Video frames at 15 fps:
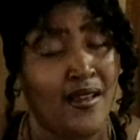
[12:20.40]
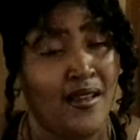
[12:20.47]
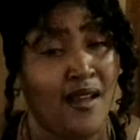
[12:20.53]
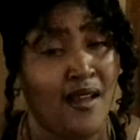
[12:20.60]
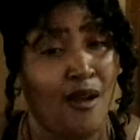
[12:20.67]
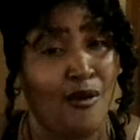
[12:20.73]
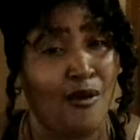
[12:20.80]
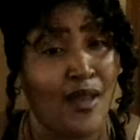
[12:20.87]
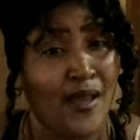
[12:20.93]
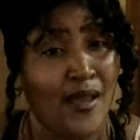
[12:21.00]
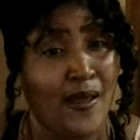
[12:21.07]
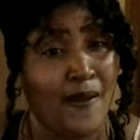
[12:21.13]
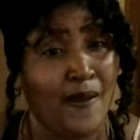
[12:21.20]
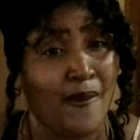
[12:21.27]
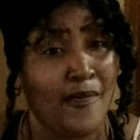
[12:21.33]

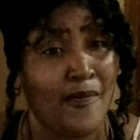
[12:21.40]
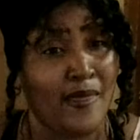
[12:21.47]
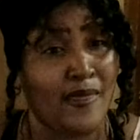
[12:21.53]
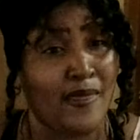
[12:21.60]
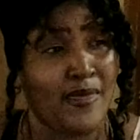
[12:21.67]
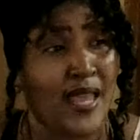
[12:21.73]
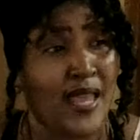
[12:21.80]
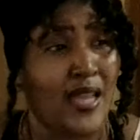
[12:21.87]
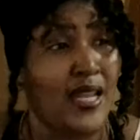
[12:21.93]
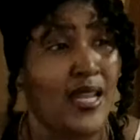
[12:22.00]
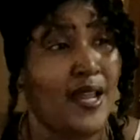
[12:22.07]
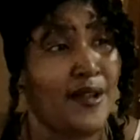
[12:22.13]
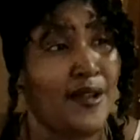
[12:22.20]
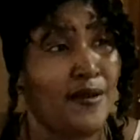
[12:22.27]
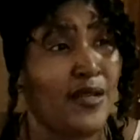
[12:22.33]
Okay. They
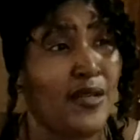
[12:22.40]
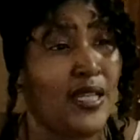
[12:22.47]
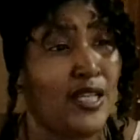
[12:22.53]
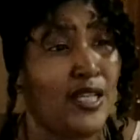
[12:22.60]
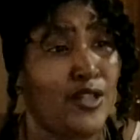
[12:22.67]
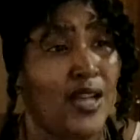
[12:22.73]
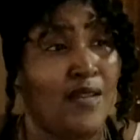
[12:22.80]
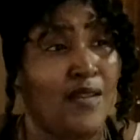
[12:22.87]
literally trying